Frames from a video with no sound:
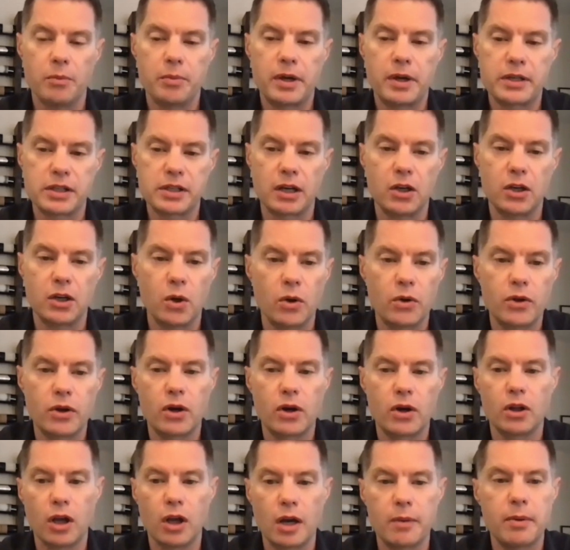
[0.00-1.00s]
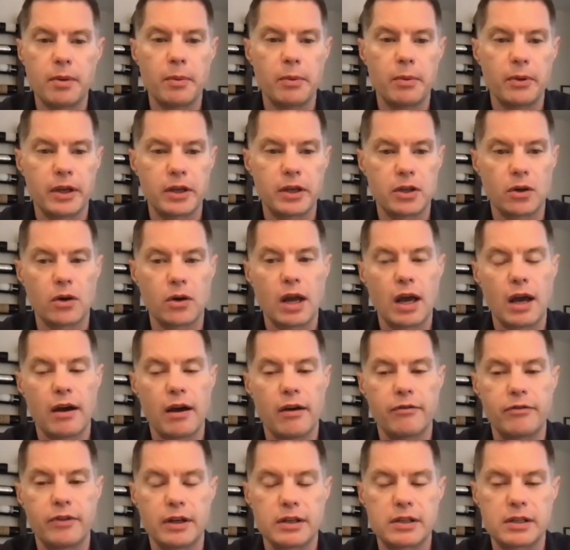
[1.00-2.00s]
Because I know there are a lot of people that don't
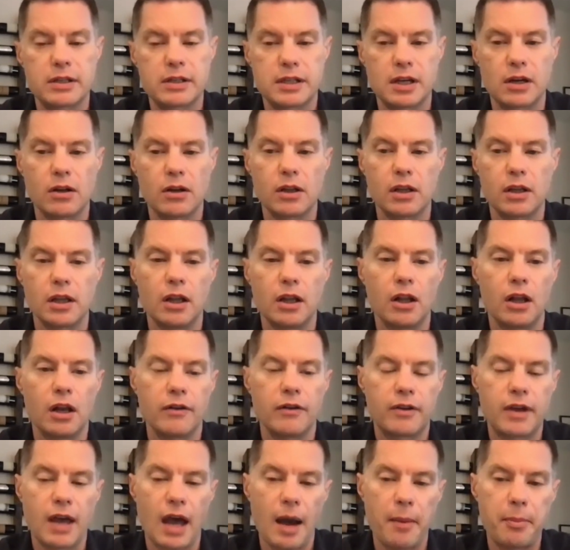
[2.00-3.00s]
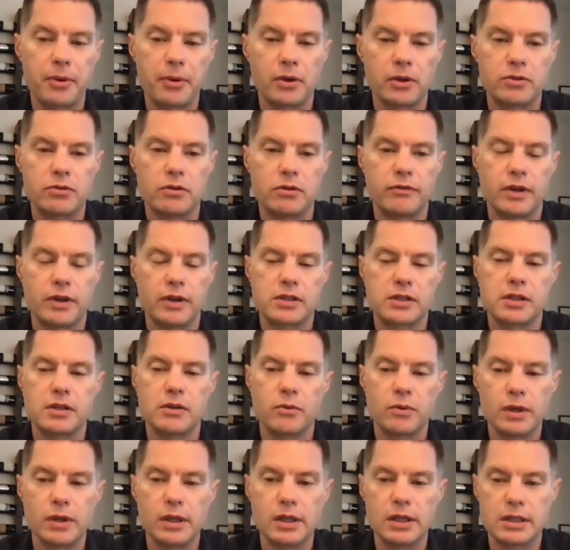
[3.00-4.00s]
have necessarily a lot of capital to invest in
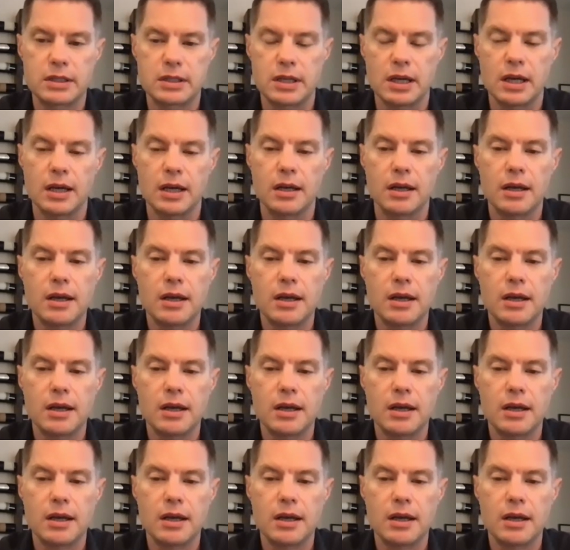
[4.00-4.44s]
real estate.